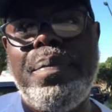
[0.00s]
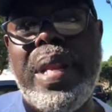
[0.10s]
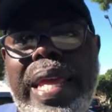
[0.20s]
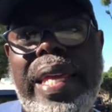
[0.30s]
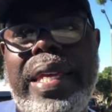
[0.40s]

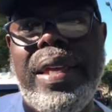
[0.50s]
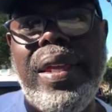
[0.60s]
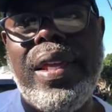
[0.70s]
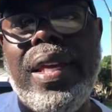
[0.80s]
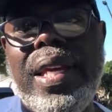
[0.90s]
Blake
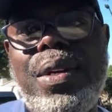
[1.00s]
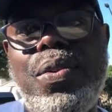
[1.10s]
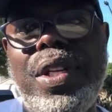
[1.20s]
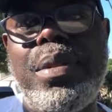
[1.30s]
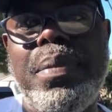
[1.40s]
a
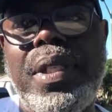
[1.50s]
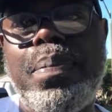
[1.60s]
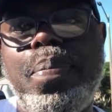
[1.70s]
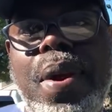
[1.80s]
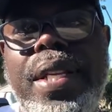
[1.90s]
Christmas
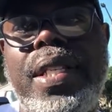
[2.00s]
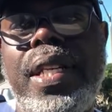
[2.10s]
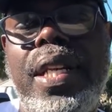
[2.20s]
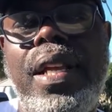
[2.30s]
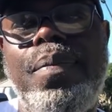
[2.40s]
present
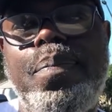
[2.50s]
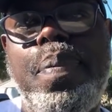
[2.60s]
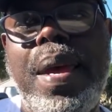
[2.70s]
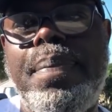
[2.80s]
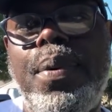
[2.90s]
of
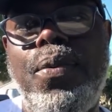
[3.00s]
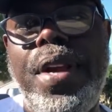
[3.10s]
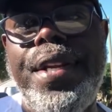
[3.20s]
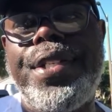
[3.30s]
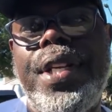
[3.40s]

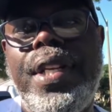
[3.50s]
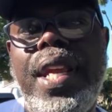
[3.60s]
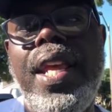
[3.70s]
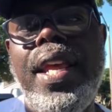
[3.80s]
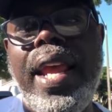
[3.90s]
Preparation
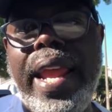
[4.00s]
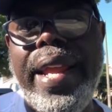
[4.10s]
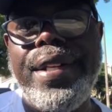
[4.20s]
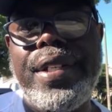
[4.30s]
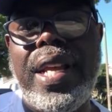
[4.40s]

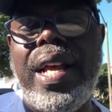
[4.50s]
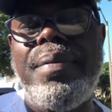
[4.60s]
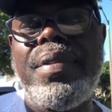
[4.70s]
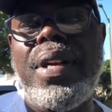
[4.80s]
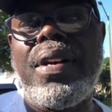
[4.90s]
H.
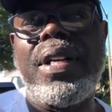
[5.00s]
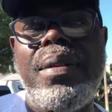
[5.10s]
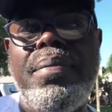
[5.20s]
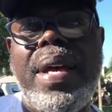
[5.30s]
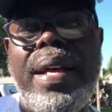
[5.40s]
I'm talking
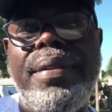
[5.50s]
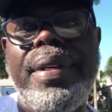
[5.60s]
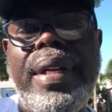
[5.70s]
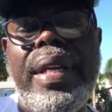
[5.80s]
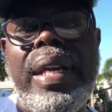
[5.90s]
about
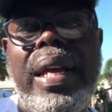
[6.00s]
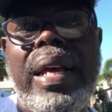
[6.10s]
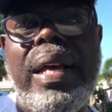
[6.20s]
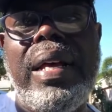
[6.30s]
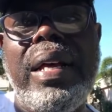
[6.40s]

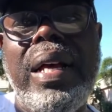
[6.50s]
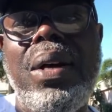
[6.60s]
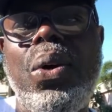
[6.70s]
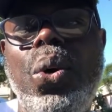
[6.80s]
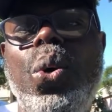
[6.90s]
uh, a
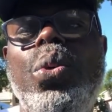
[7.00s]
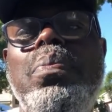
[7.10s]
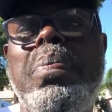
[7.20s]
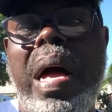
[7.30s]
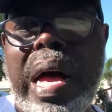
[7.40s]
whole
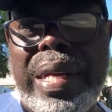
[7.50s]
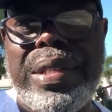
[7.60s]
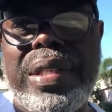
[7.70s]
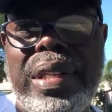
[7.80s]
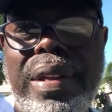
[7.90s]

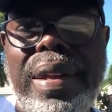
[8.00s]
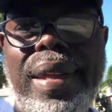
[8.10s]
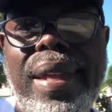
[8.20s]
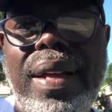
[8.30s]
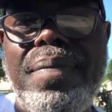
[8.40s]
box
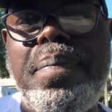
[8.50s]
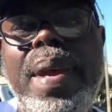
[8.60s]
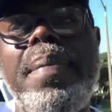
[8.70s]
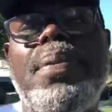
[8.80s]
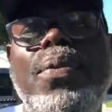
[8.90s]
of
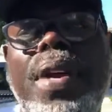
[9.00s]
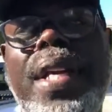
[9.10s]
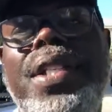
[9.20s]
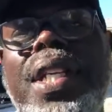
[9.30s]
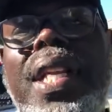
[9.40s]

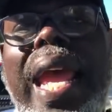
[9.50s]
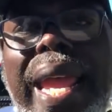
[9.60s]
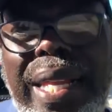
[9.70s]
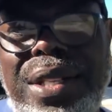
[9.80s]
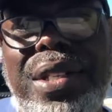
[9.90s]
Preparation
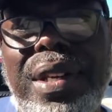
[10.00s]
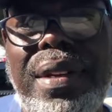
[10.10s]
H.